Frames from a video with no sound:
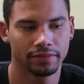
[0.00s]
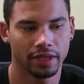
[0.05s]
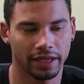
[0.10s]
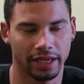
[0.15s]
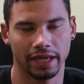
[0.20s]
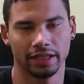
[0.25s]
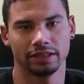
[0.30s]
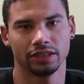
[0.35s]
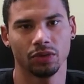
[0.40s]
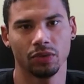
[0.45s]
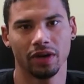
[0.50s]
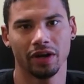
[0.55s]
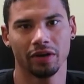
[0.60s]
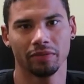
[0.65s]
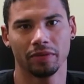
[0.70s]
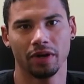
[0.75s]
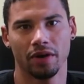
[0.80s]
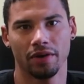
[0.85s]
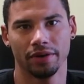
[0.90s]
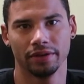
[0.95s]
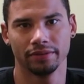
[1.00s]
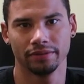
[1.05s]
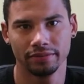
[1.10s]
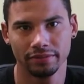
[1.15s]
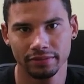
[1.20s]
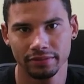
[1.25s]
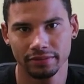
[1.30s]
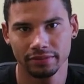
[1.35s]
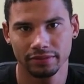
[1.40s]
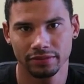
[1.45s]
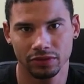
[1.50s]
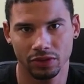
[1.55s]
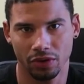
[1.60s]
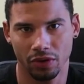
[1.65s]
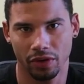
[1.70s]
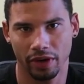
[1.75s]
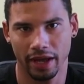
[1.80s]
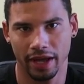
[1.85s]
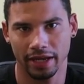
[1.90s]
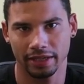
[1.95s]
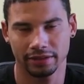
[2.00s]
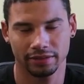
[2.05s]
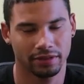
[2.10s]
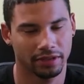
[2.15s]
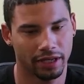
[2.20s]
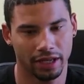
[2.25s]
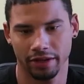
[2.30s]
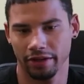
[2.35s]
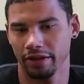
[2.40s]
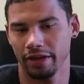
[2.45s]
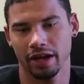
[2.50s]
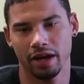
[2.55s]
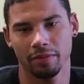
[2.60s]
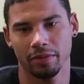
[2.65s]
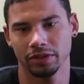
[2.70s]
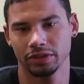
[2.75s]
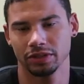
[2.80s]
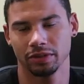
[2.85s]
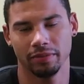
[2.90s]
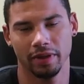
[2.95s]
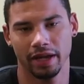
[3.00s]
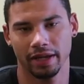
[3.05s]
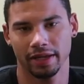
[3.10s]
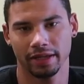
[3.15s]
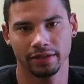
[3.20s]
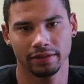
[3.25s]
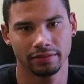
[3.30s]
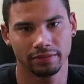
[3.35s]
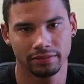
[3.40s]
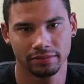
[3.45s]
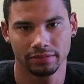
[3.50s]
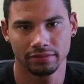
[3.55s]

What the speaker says: I can't say where I'm going, so don't ask. Can't tell you how much I'm making,